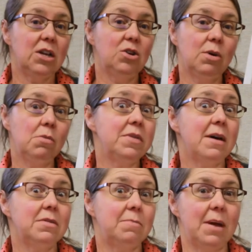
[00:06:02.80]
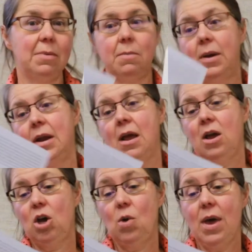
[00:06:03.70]
to do it without the paper, but
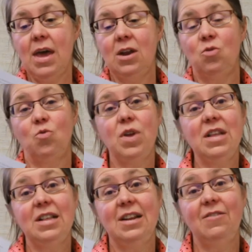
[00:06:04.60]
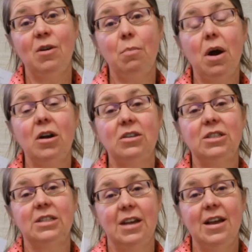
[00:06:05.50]
go ahead and read the different
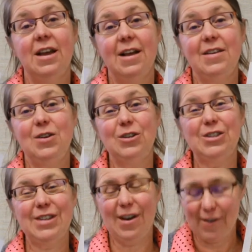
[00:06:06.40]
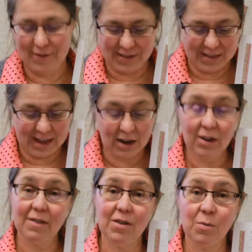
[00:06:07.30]
parts yourself and that'll
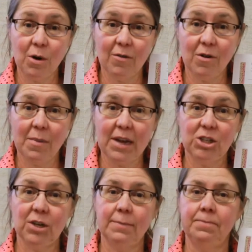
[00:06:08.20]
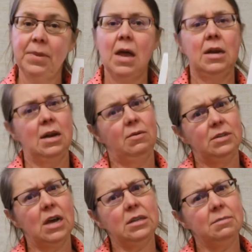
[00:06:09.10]
give you more information. Now we
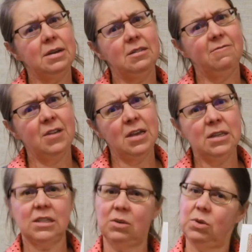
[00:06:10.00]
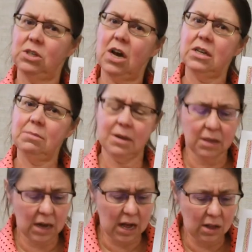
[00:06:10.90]
talked about the fins and we talked about
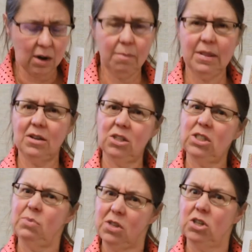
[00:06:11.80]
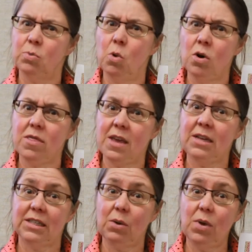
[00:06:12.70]
the color, but there's, there's more
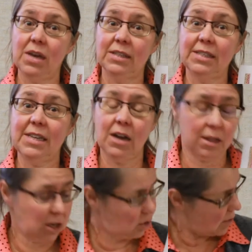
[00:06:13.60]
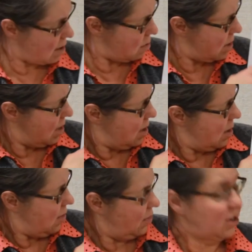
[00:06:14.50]
things that we can see on the trout.
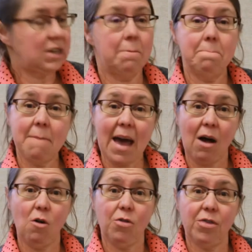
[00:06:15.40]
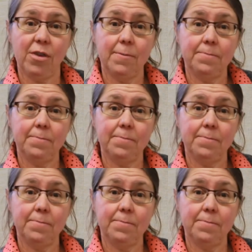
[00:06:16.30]
There's a mouth